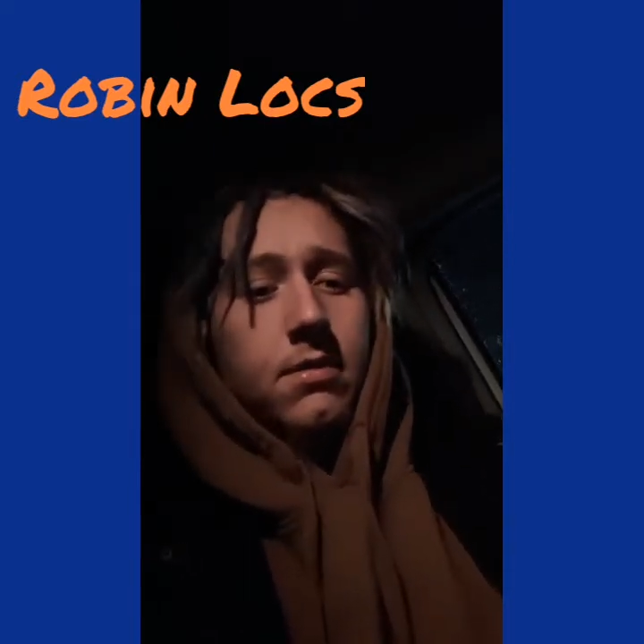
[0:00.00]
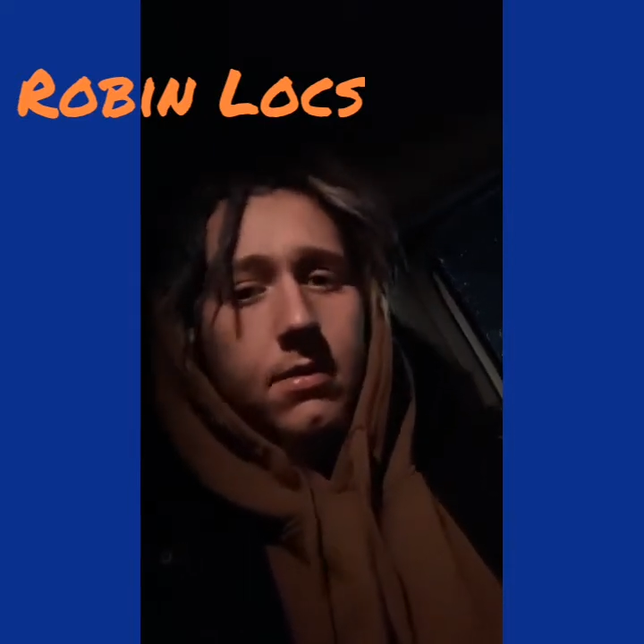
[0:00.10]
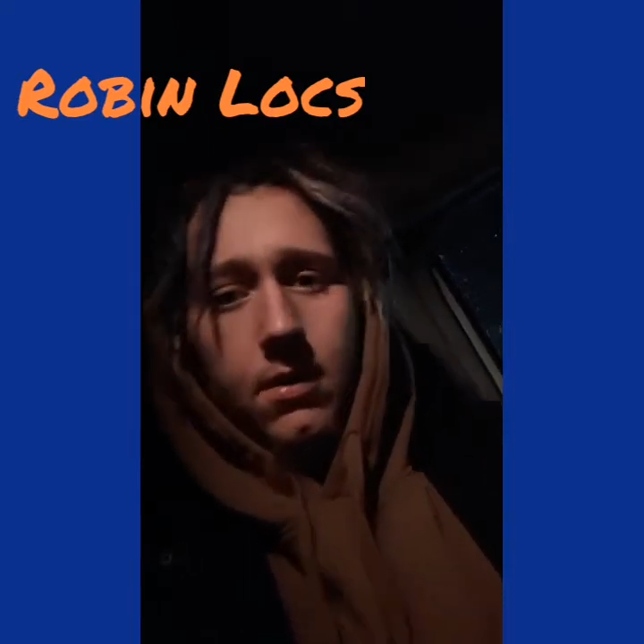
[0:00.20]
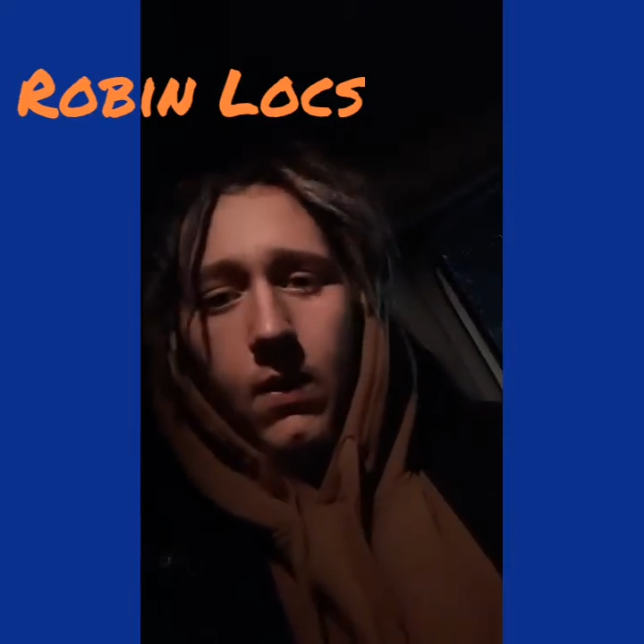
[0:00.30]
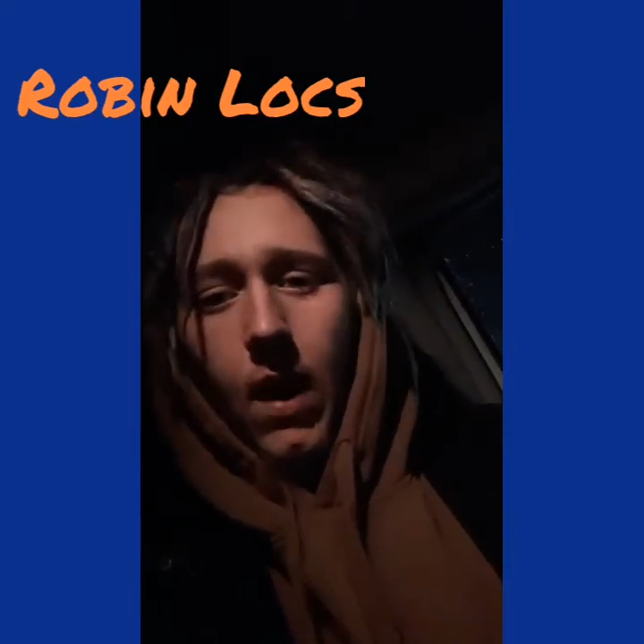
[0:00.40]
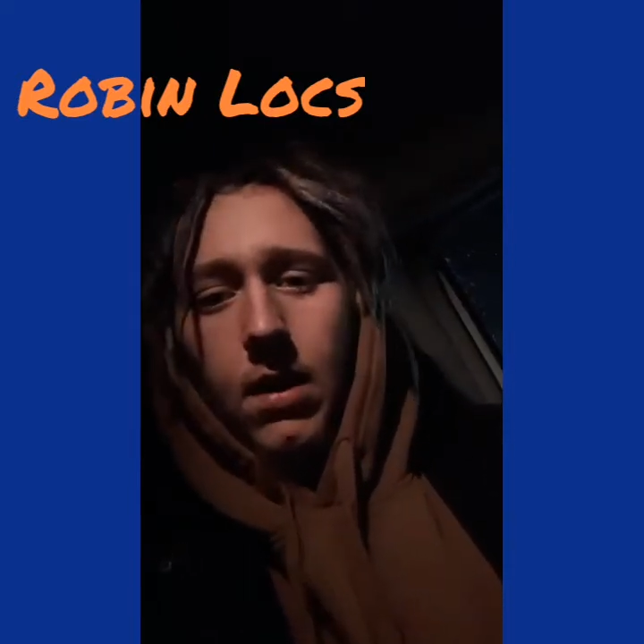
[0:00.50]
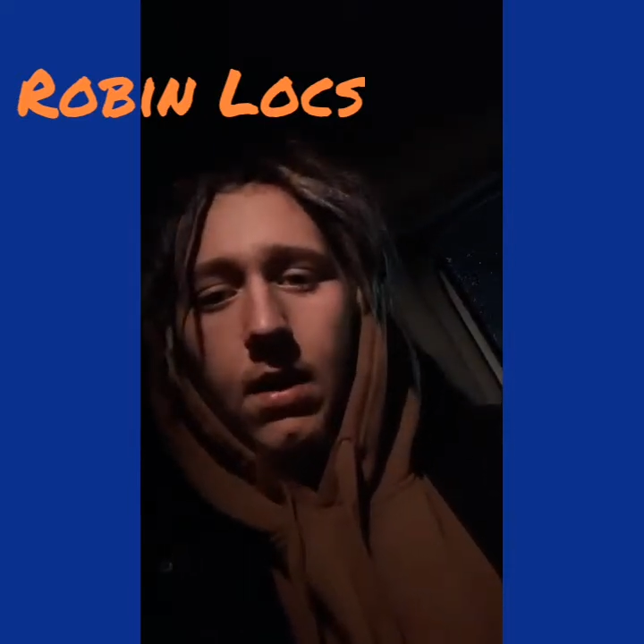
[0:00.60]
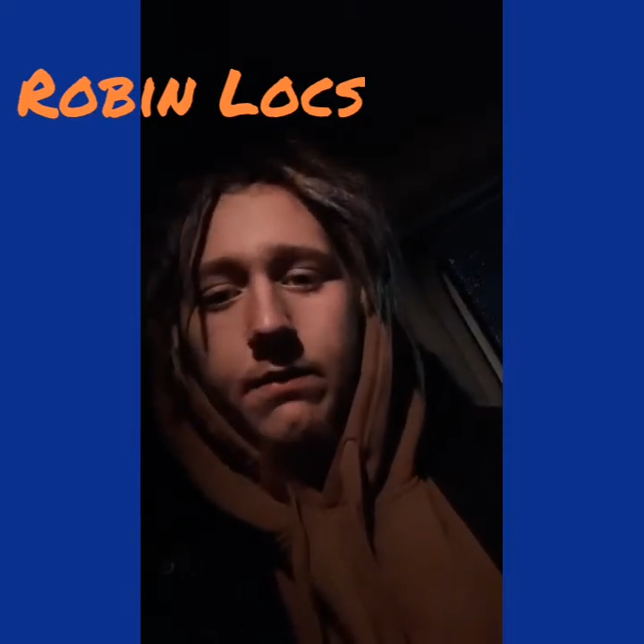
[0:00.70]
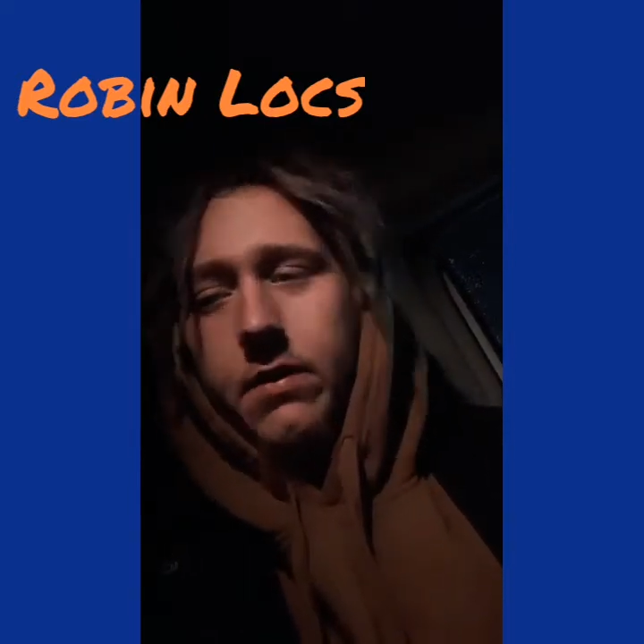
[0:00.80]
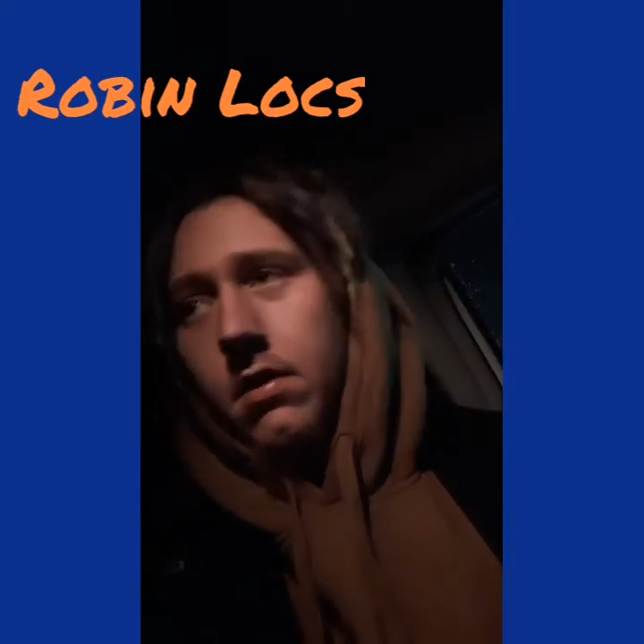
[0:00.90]
I
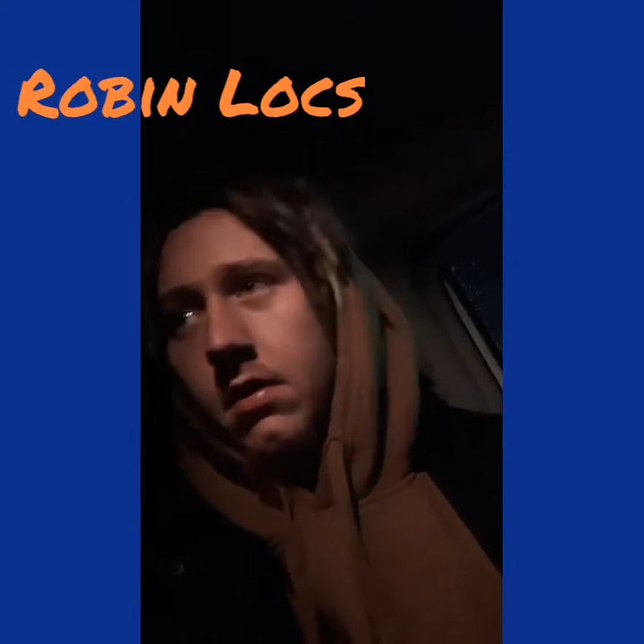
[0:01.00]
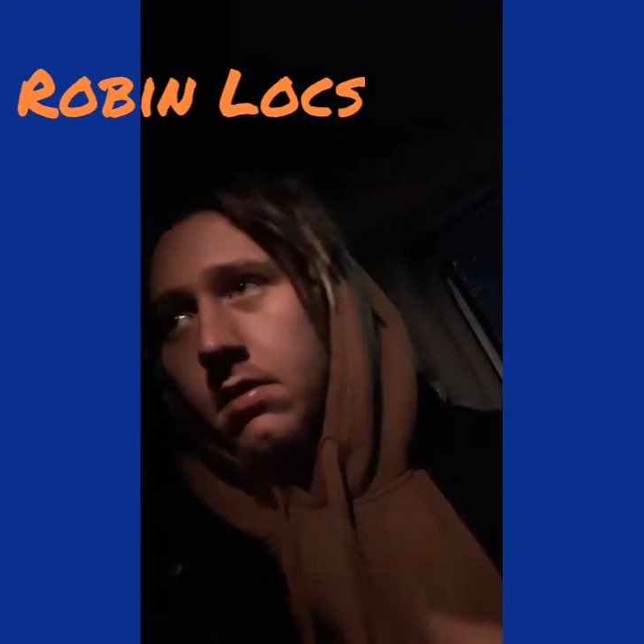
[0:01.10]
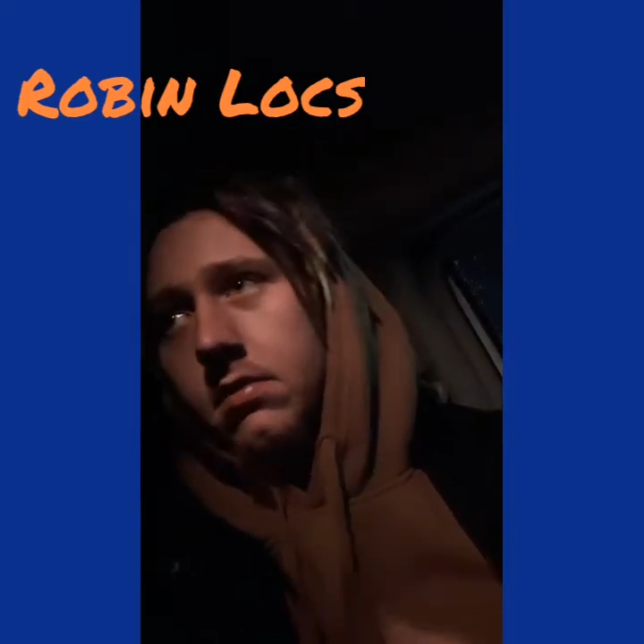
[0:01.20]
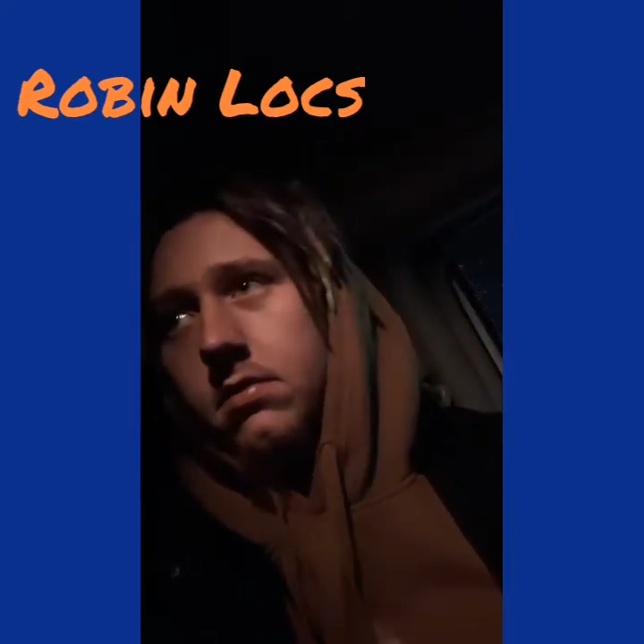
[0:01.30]
love the